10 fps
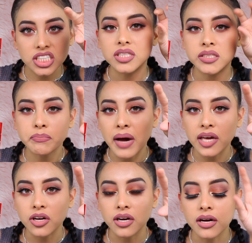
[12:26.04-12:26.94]

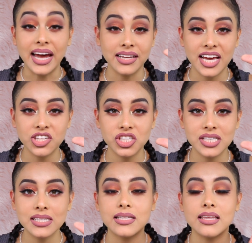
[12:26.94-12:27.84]
spider
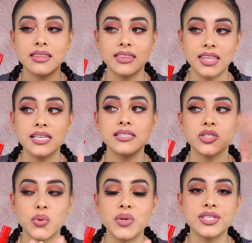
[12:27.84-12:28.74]
eyelashes. This
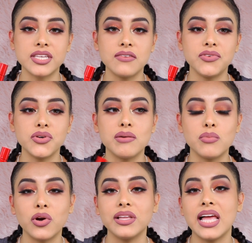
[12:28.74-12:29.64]
is going to give you a
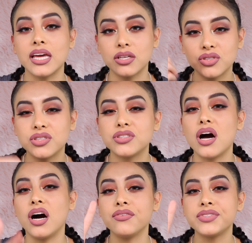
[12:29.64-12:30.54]
more like
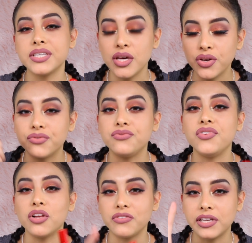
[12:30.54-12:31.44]
soft
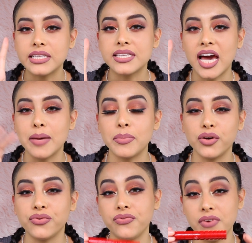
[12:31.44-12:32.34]
velvety type
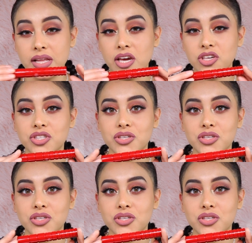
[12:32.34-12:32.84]
of finish.